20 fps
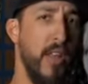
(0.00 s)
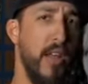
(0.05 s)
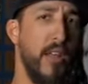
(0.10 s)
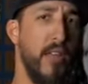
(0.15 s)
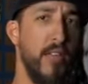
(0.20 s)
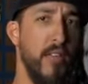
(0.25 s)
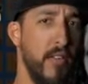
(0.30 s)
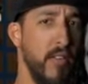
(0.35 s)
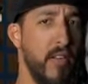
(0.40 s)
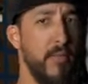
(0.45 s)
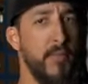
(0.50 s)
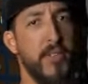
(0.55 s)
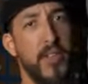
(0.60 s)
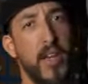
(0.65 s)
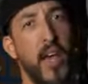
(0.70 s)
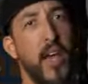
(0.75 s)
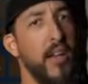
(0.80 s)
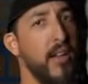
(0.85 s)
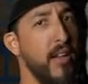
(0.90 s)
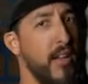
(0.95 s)
the flip
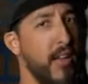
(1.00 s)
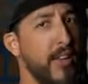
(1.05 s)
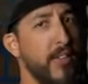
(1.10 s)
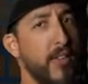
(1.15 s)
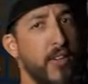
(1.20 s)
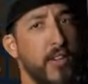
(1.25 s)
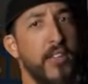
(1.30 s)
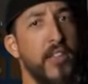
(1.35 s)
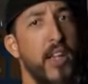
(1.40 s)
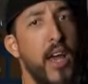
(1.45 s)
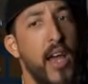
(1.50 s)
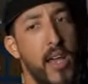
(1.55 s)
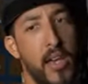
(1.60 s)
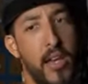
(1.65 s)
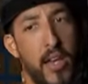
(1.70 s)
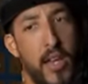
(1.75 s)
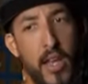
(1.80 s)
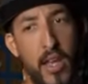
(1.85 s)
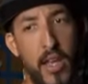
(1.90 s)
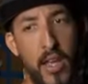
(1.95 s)
side, an electric
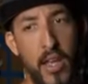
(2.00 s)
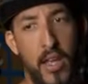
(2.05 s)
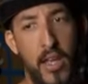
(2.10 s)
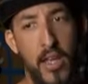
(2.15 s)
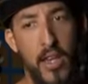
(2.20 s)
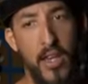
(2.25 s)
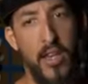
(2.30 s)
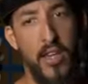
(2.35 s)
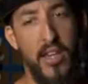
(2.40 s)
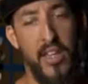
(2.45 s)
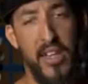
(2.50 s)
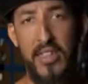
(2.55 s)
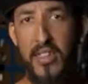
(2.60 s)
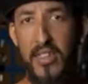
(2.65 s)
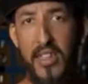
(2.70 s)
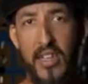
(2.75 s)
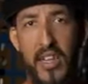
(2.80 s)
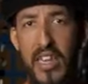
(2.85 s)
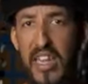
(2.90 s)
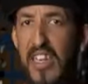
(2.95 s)
side,
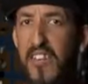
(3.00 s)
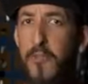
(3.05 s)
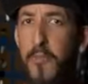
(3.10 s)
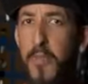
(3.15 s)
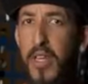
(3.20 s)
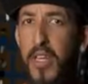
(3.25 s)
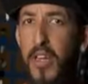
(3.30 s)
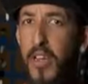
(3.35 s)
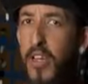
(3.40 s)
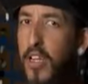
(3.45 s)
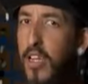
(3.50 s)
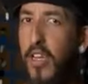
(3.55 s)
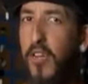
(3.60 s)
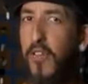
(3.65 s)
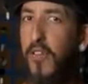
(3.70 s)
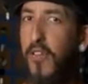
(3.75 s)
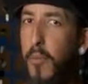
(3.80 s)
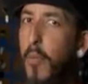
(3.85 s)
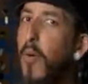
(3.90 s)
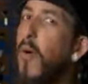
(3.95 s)
doesn't leave me looking
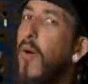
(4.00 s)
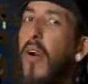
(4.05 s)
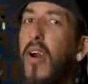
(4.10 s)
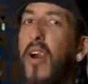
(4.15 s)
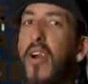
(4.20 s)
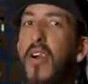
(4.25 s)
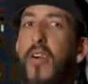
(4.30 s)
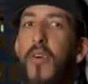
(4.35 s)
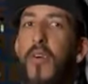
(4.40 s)
for more,